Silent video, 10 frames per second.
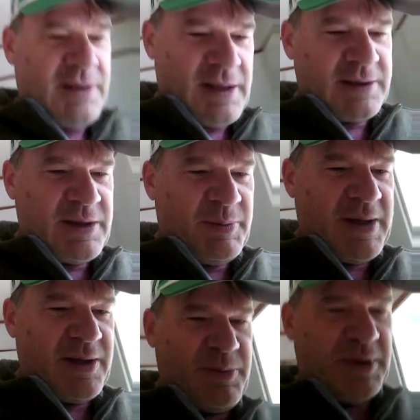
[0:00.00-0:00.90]
like the
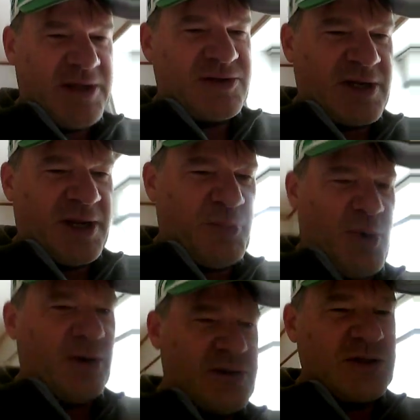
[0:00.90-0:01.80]
main place that I
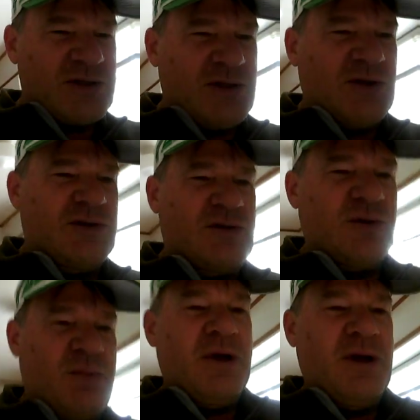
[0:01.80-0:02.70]
post is
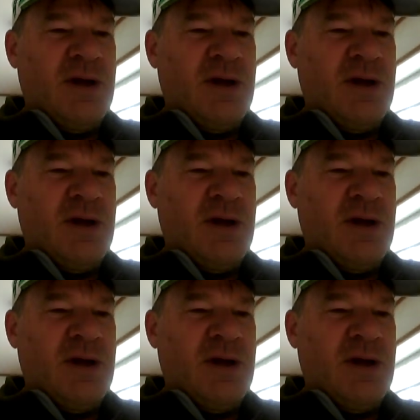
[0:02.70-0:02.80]
YouTube.